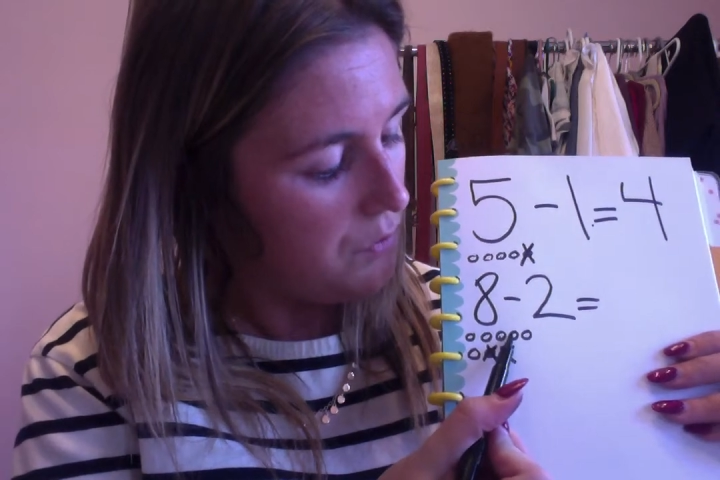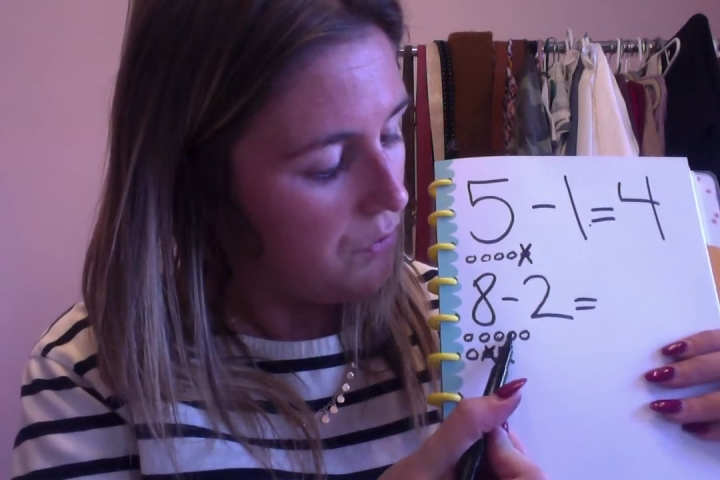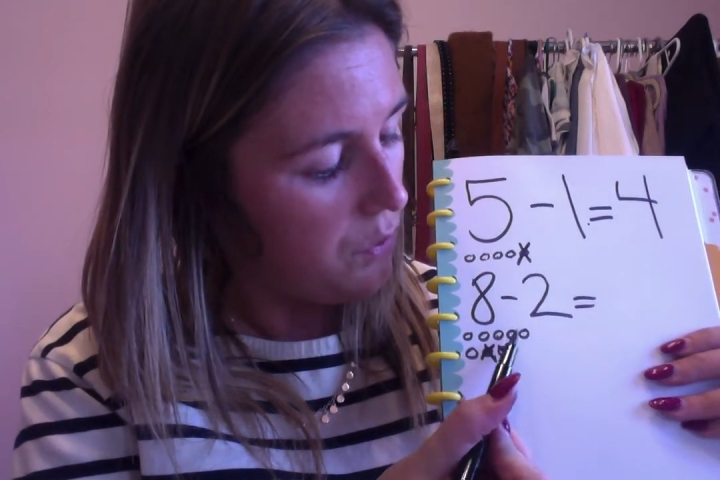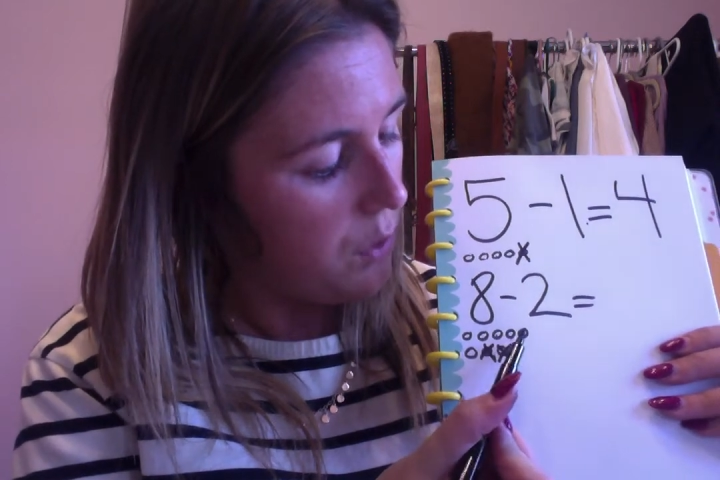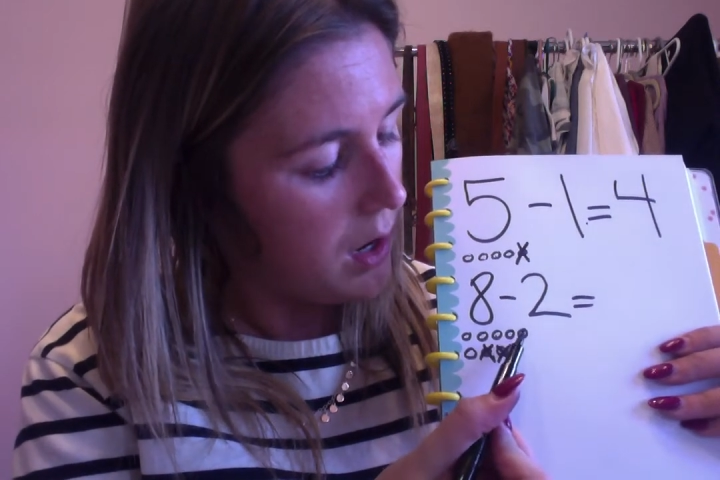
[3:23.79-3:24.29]

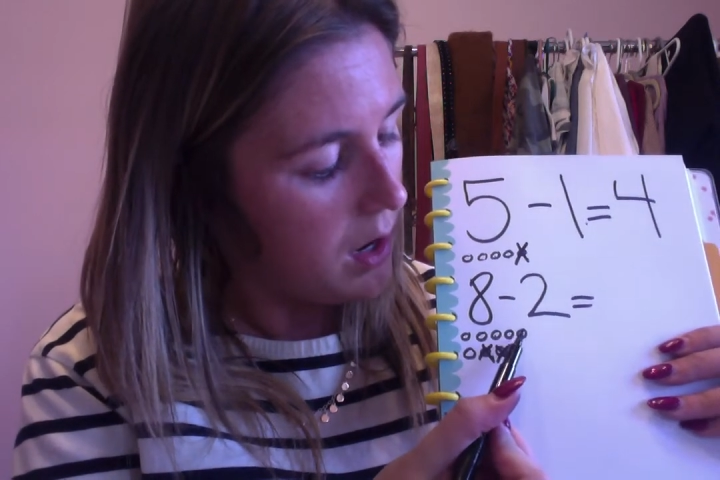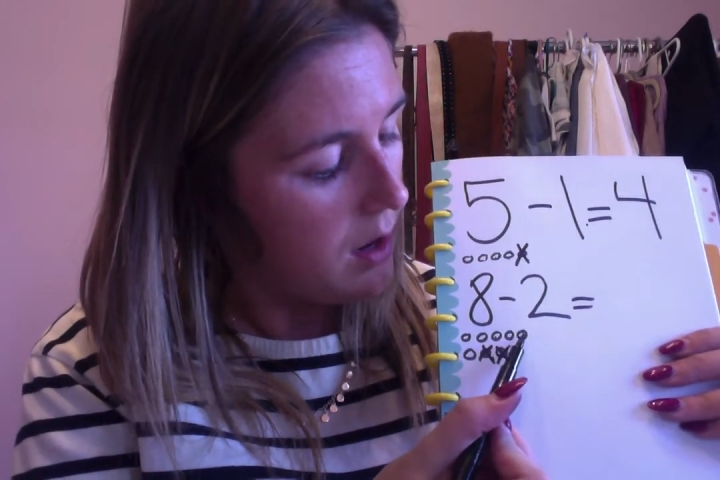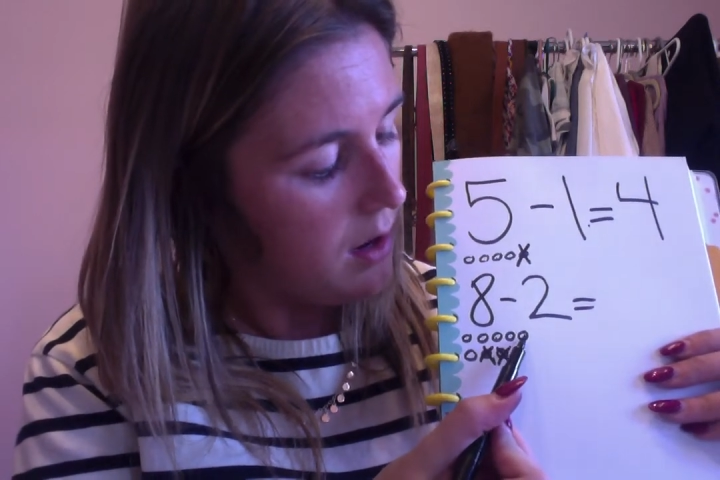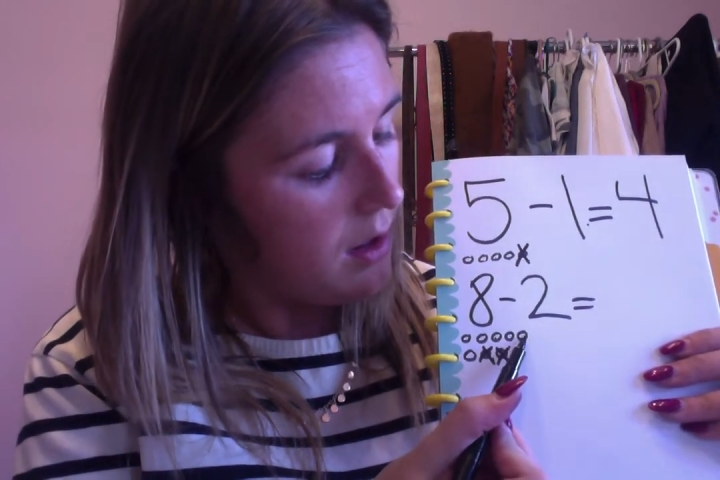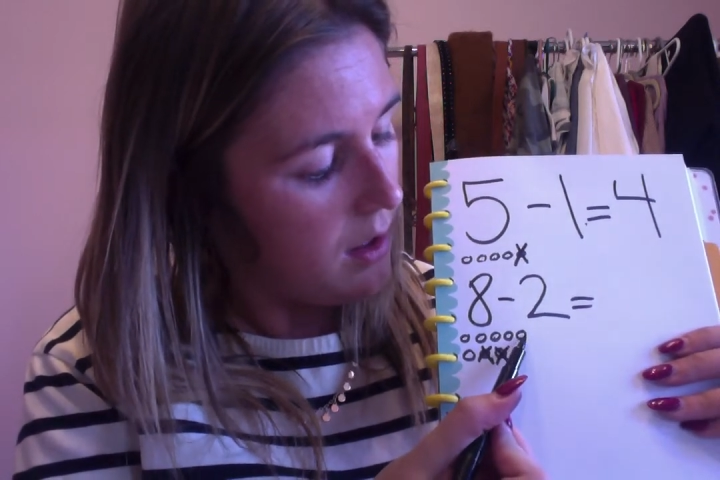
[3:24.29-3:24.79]
4,
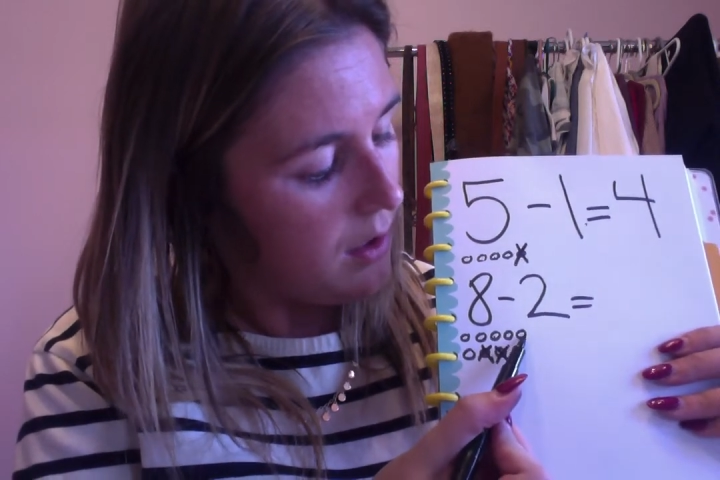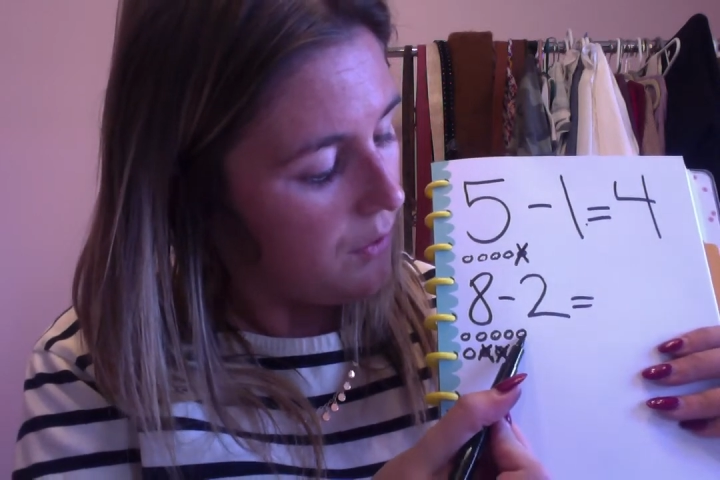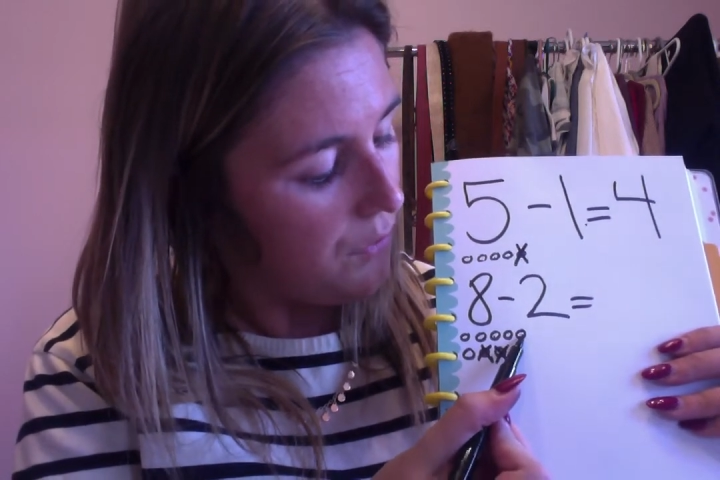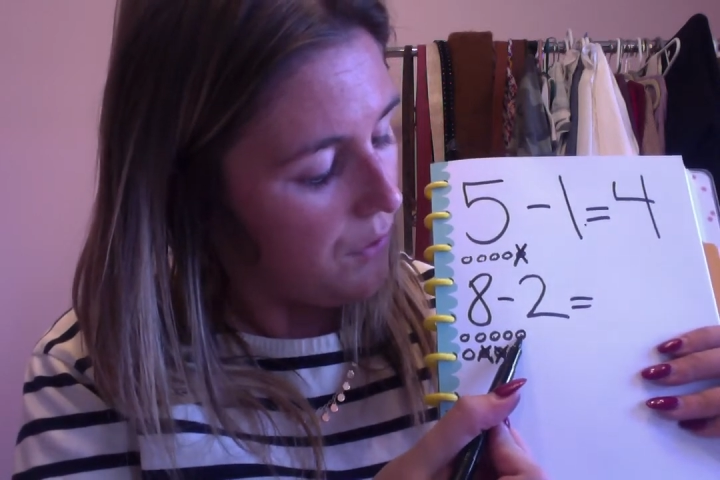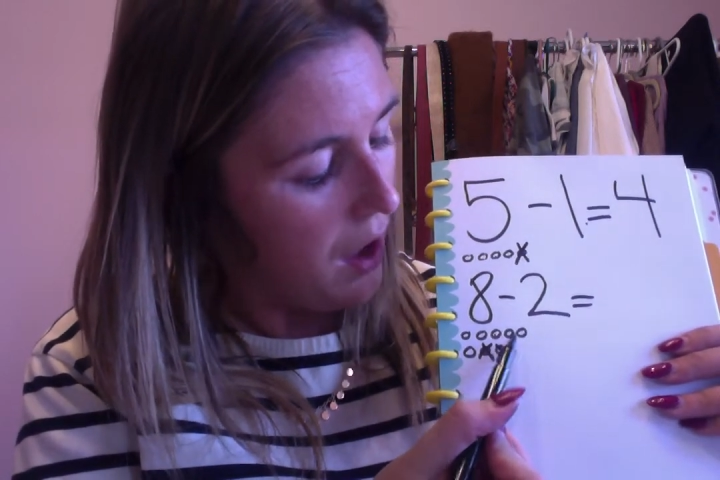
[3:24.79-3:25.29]

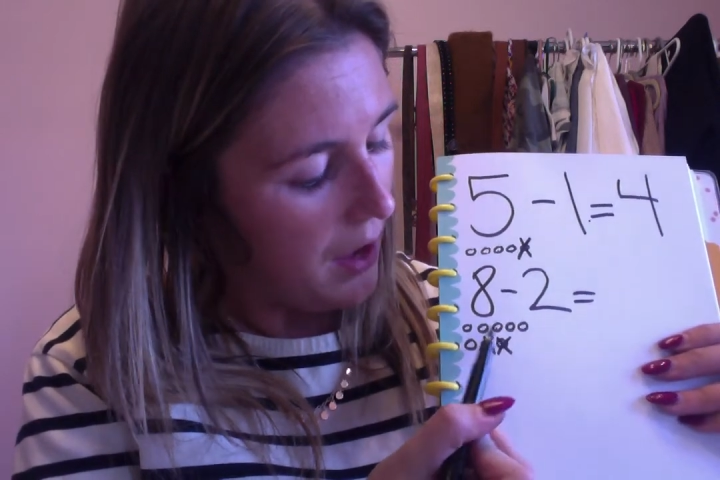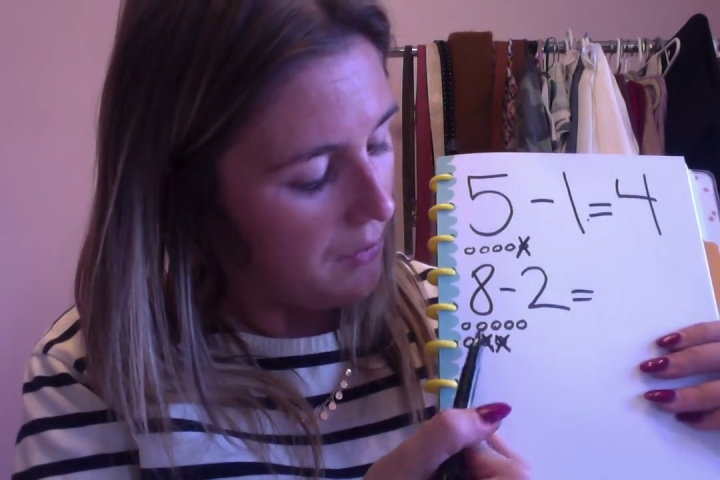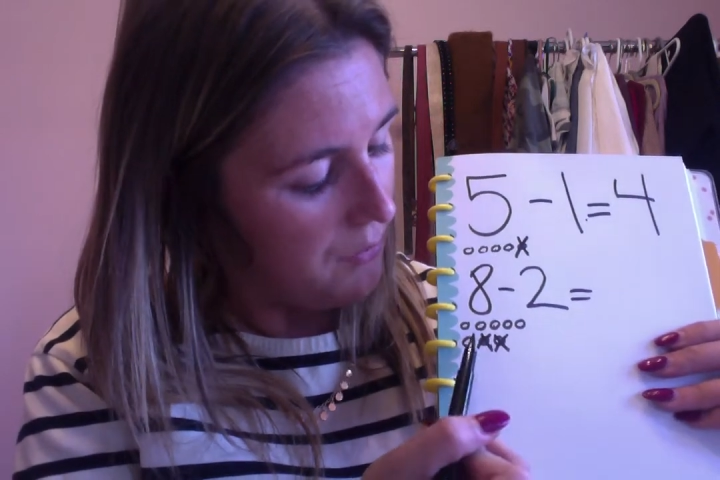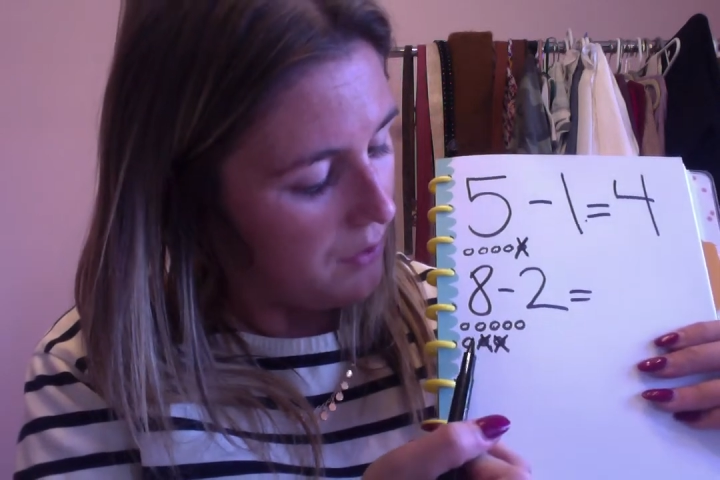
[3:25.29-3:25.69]
5,